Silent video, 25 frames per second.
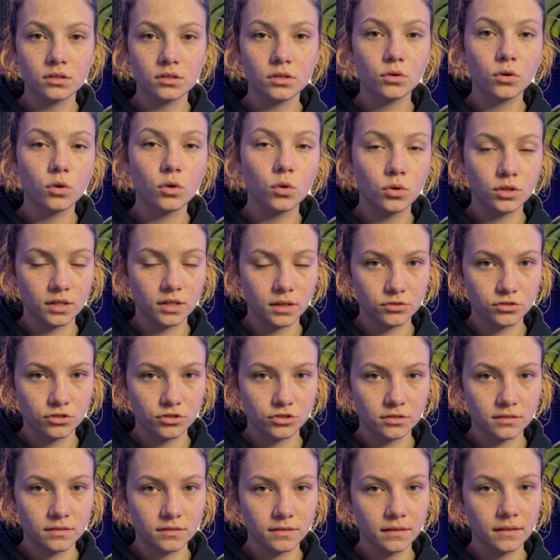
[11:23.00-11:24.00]
audience
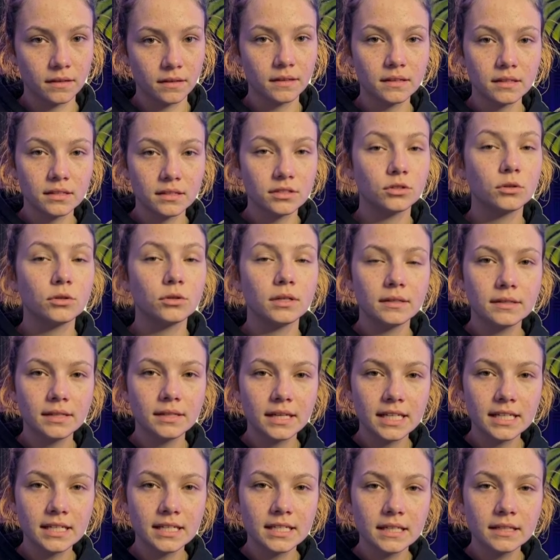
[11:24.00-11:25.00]
so that
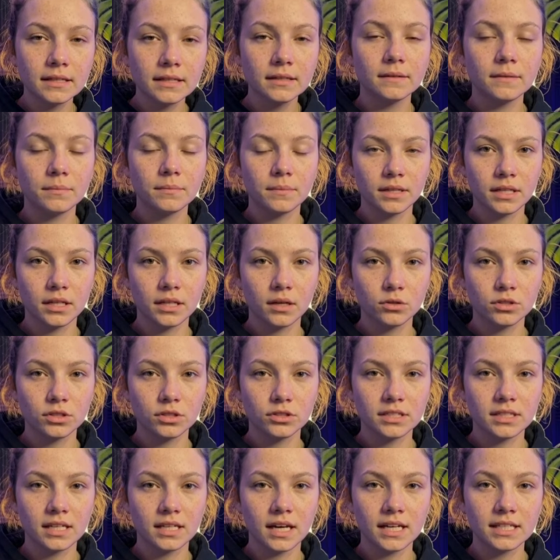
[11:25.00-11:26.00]
they can,
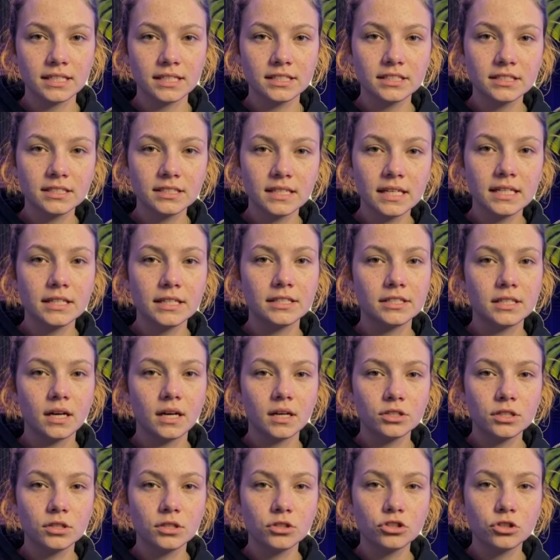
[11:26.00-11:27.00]
utilize and
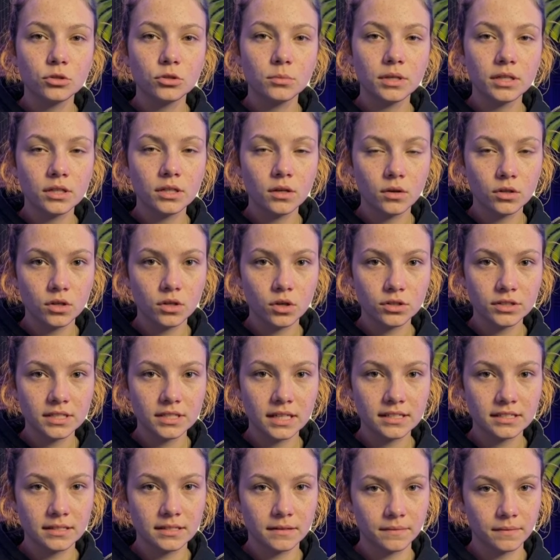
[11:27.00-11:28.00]
start consuming your
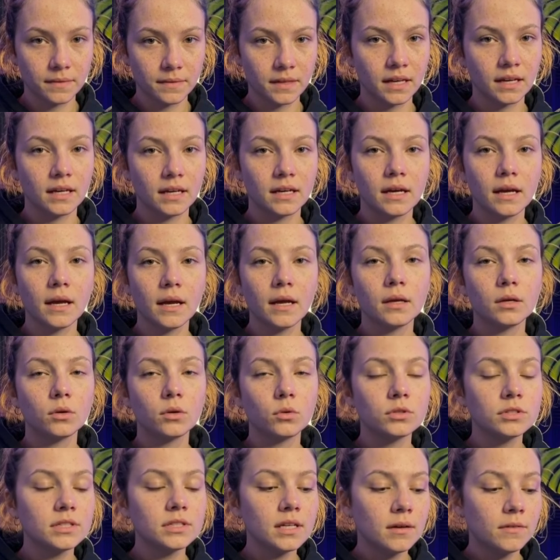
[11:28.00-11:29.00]
content.
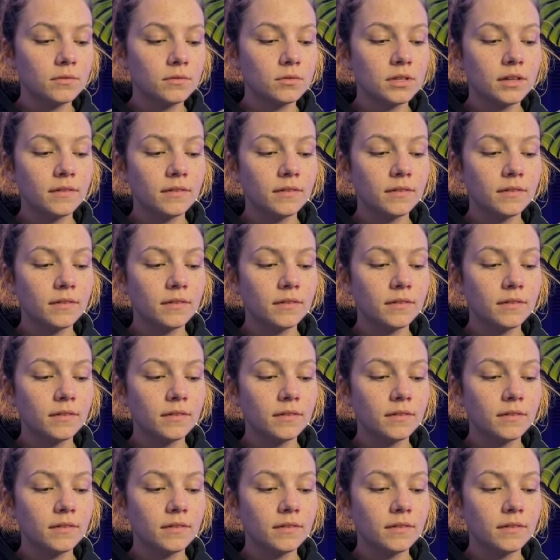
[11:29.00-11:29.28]
Cool stuff with the